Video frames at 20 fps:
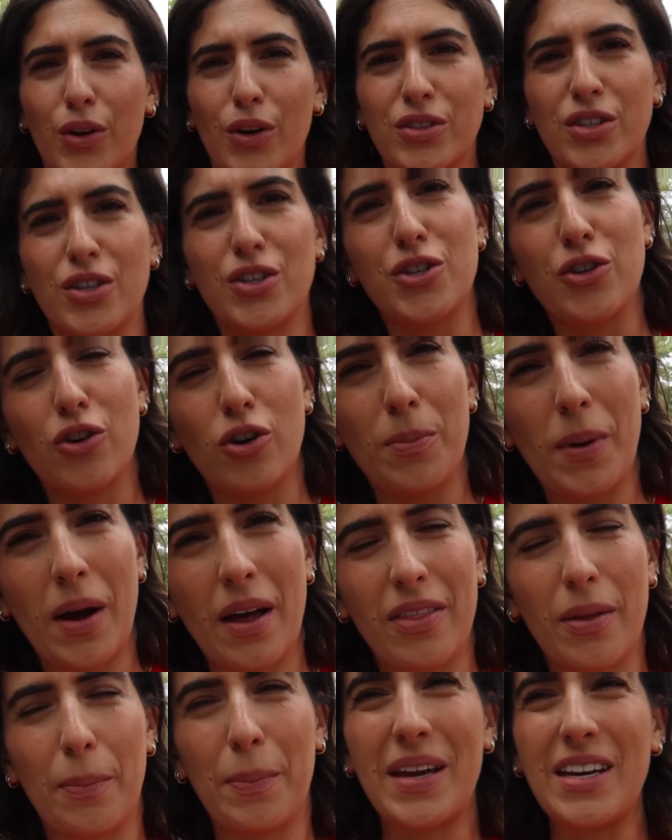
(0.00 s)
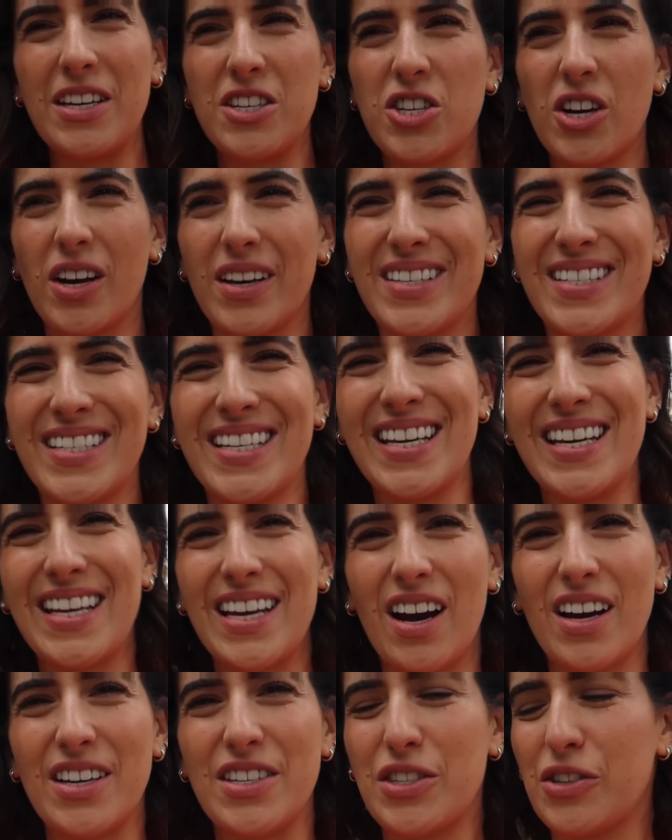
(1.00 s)
Not so sure about the peach iced tea
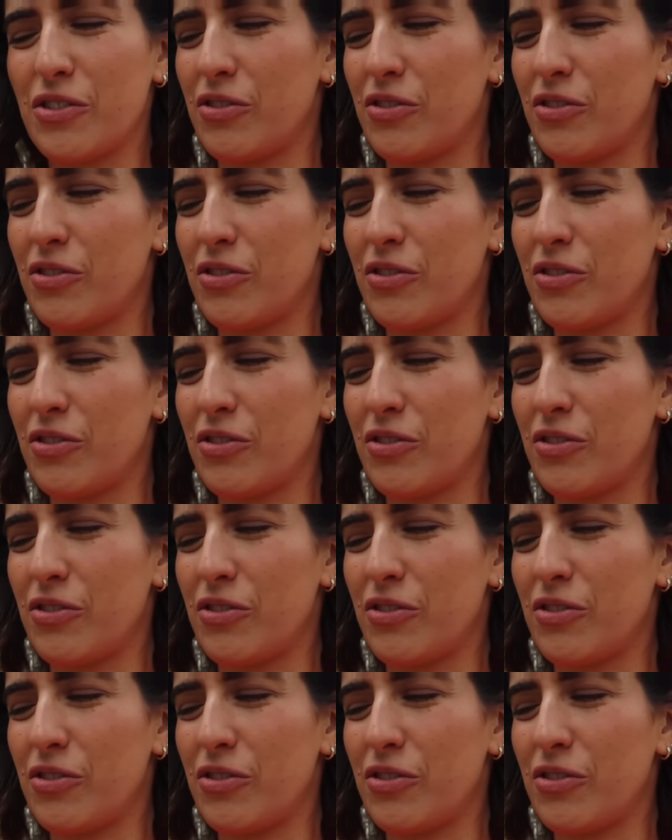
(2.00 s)
ice